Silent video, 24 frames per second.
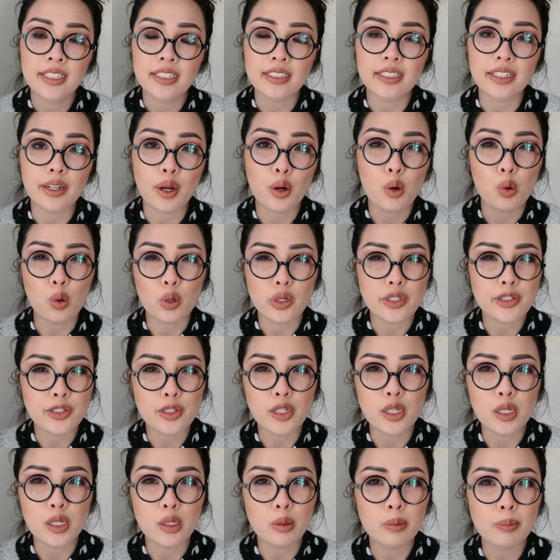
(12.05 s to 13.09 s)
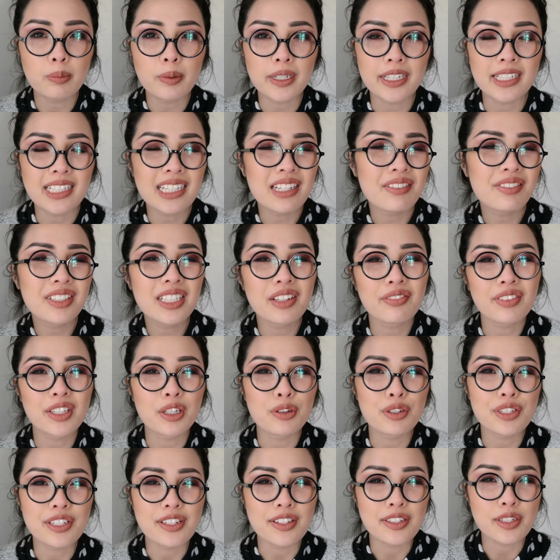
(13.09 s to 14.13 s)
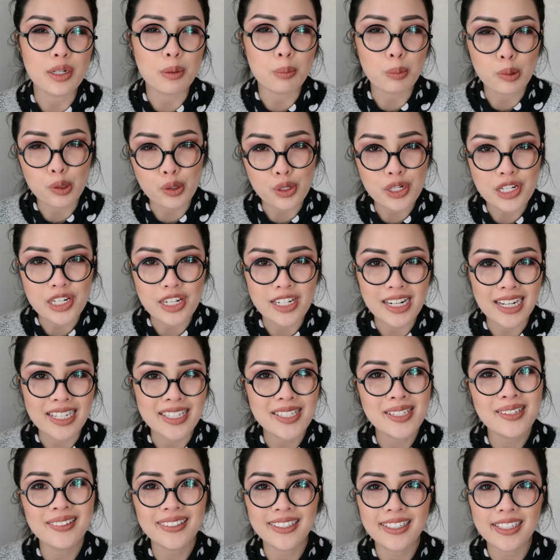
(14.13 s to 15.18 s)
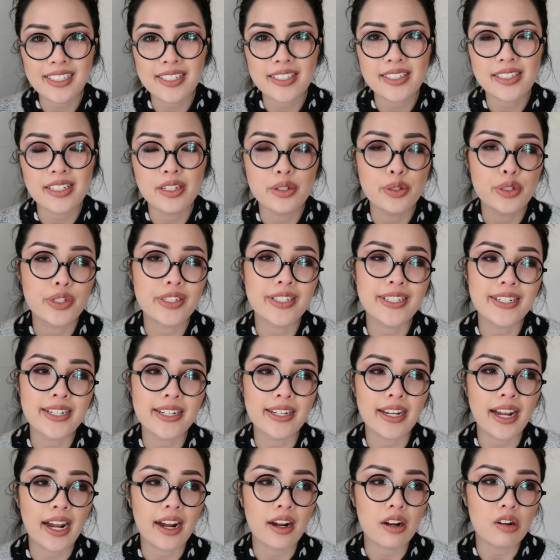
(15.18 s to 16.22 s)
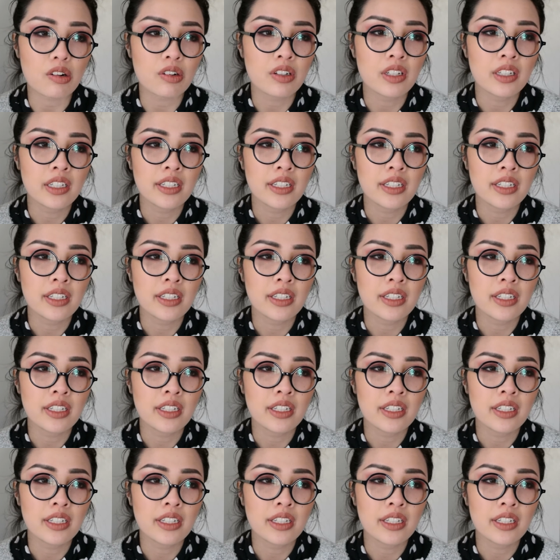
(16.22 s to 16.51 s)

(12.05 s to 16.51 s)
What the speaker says: like horoscope, and even if those things are bullshit, I still think it's interesting how